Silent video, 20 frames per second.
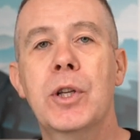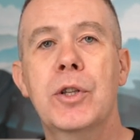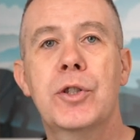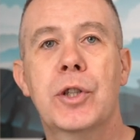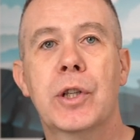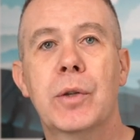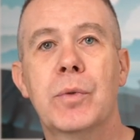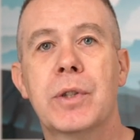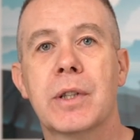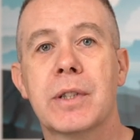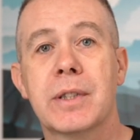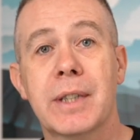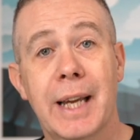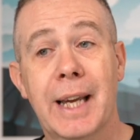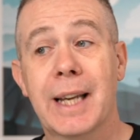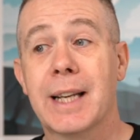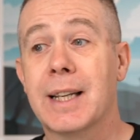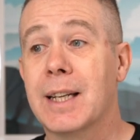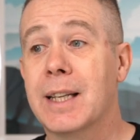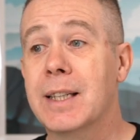chooses
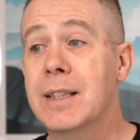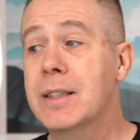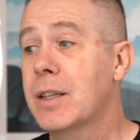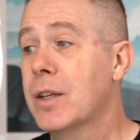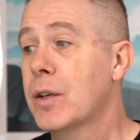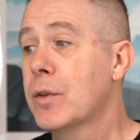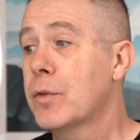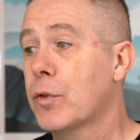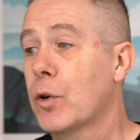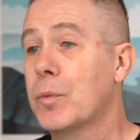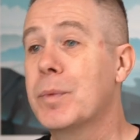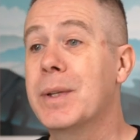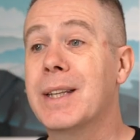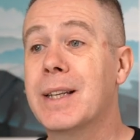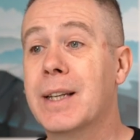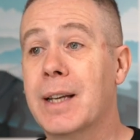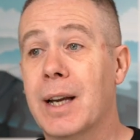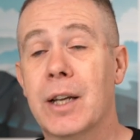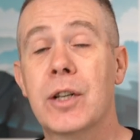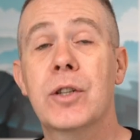England from the
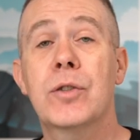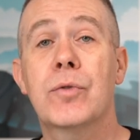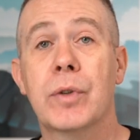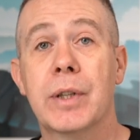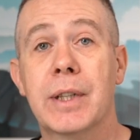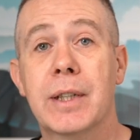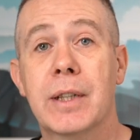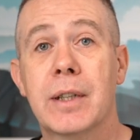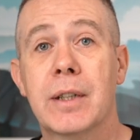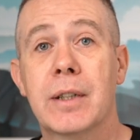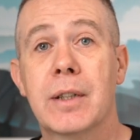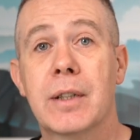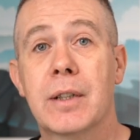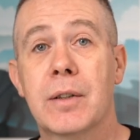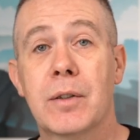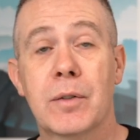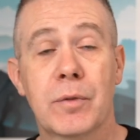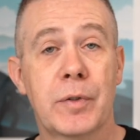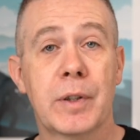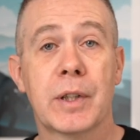country
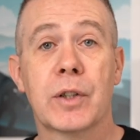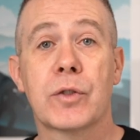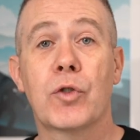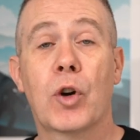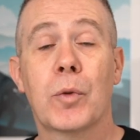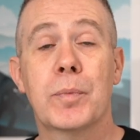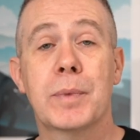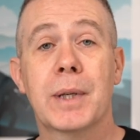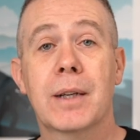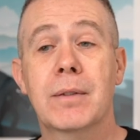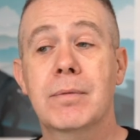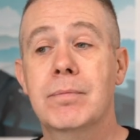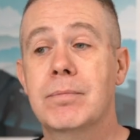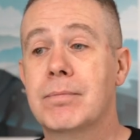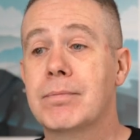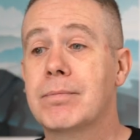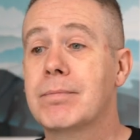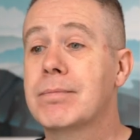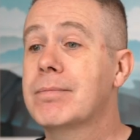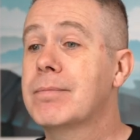field dropdown,
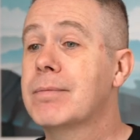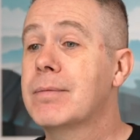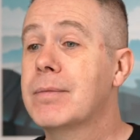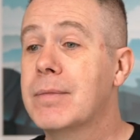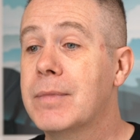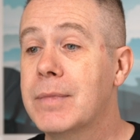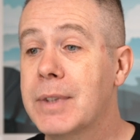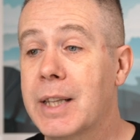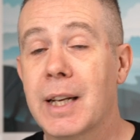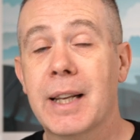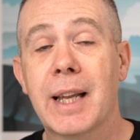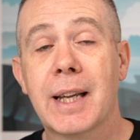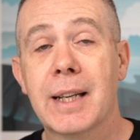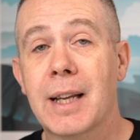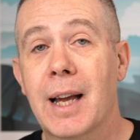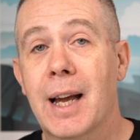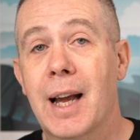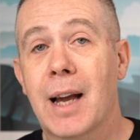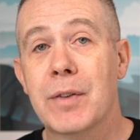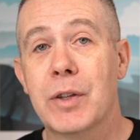they'll then
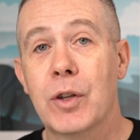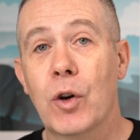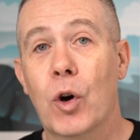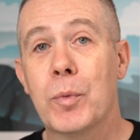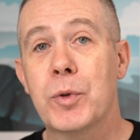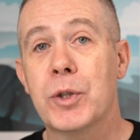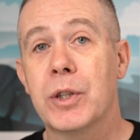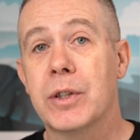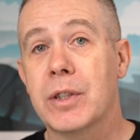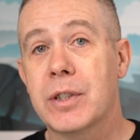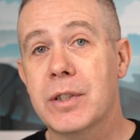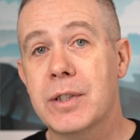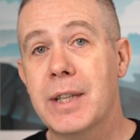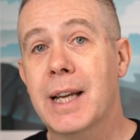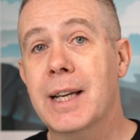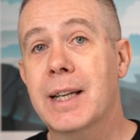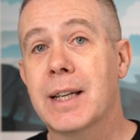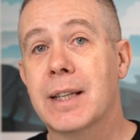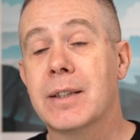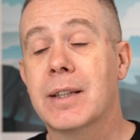have the option the
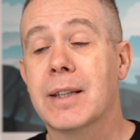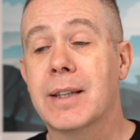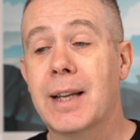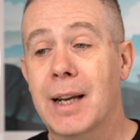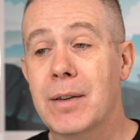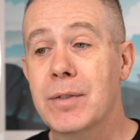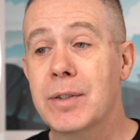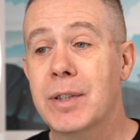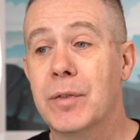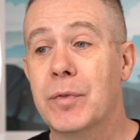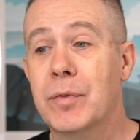second, the county